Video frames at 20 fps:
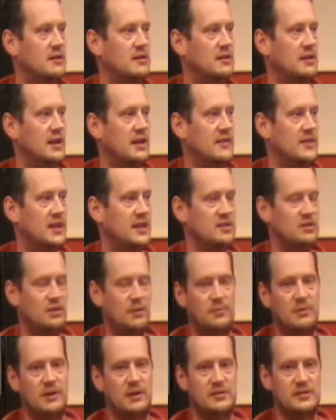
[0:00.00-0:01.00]
And then
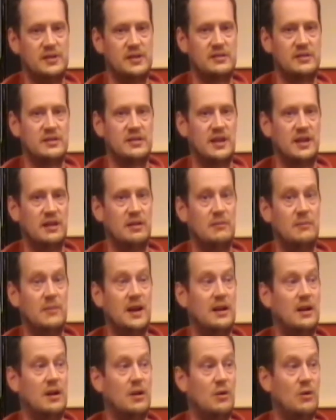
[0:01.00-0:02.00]
your process can then come
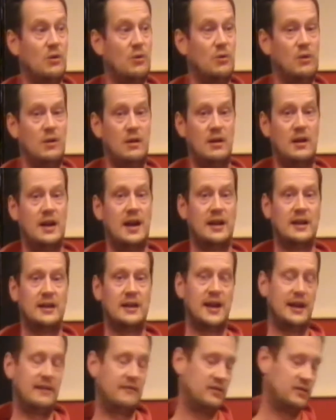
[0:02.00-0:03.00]
back and go, oh, I can
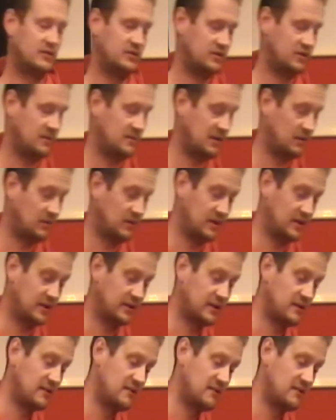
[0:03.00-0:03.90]
carry on and do my work.